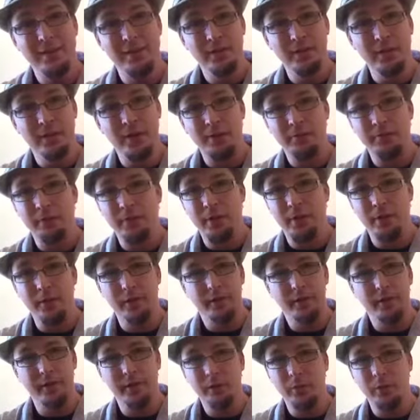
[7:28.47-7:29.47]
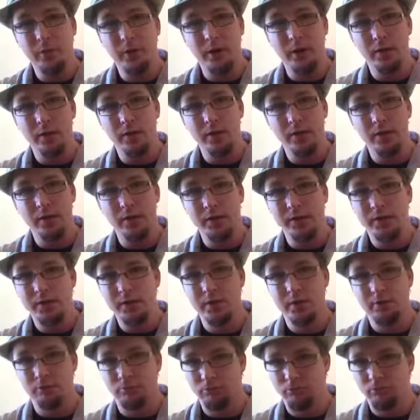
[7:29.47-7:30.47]
gotta fret it the same way, just
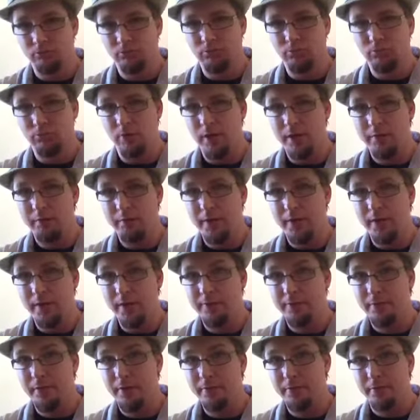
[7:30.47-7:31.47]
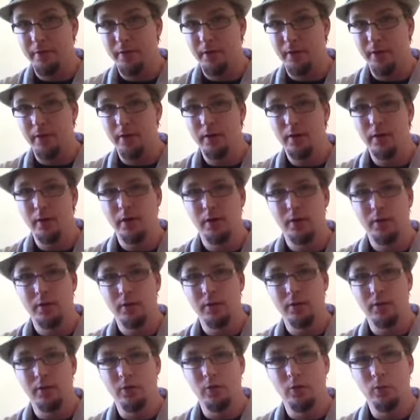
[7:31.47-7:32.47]
right by that fret bar.
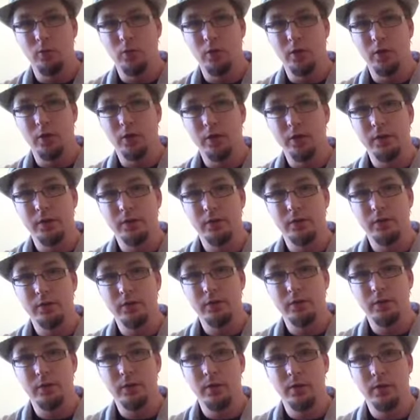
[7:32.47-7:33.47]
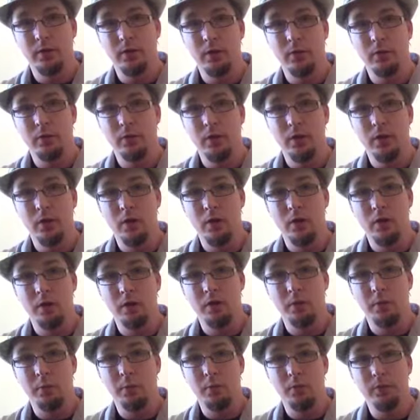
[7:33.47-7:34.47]
So 1, 2,
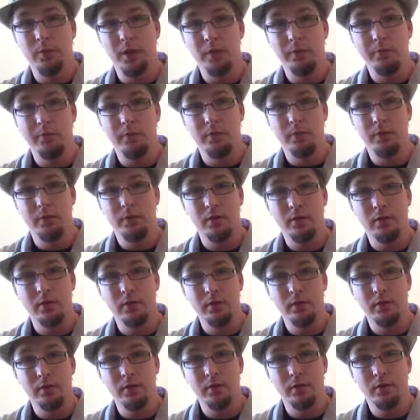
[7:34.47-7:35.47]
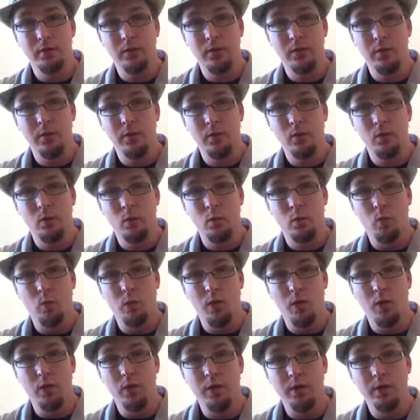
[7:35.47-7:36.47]
then move up.
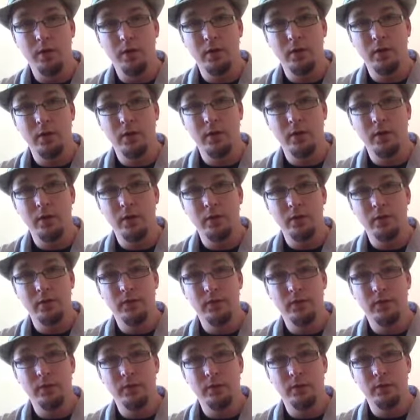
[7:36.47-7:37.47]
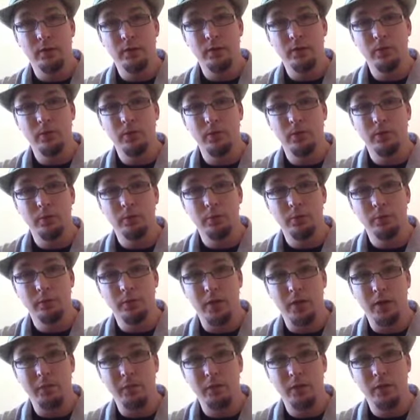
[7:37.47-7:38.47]
1, 2, move
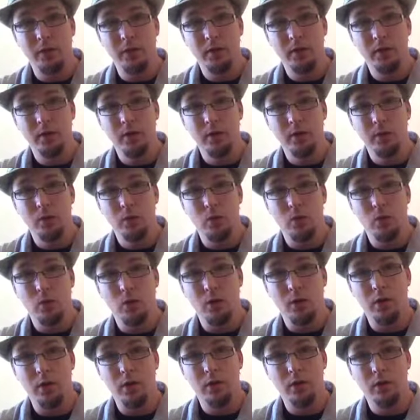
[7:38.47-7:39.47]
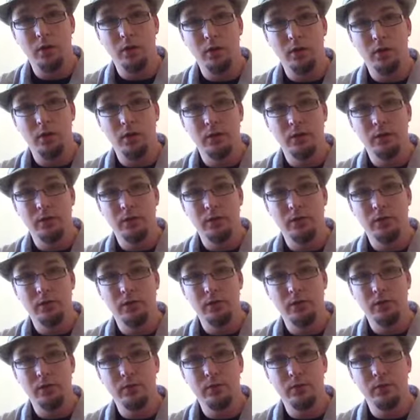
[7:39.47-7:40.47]
up. 1,
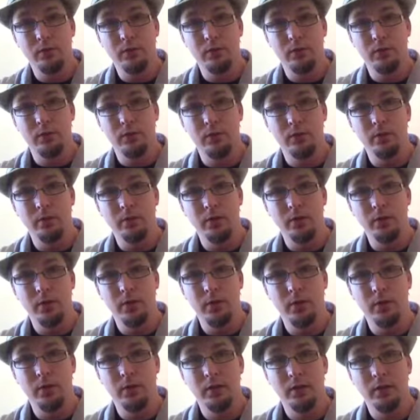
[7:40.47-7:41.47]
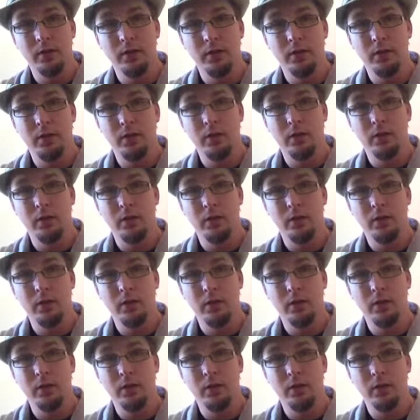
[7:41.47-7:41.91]
2, and